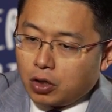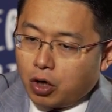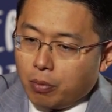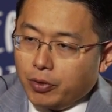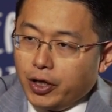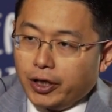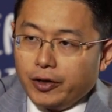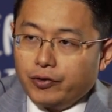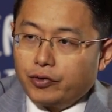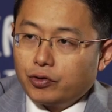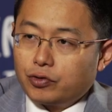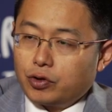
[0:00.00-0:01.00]

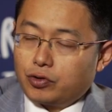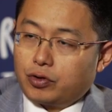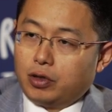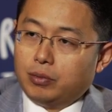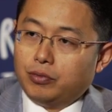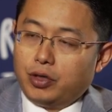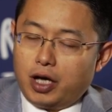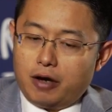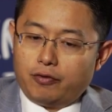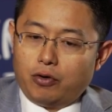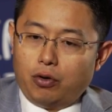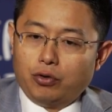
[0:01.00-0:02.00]
communication system. They have
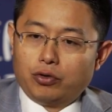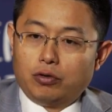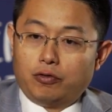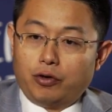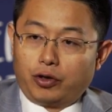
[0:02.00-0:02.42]
also, for